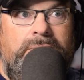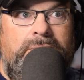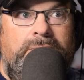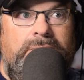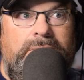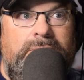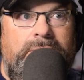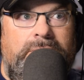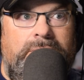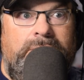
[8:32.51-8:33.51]

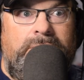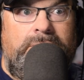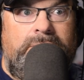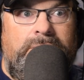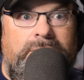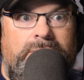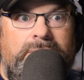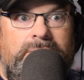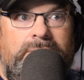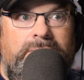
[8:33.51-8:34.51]

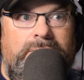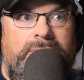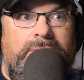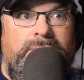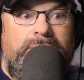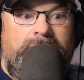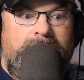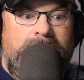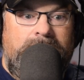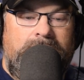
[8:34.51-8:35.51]

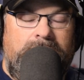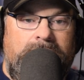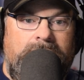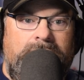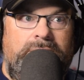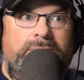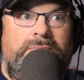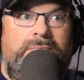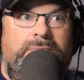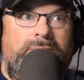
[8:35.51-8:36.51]

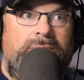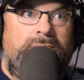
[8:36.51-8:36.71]
[no speech]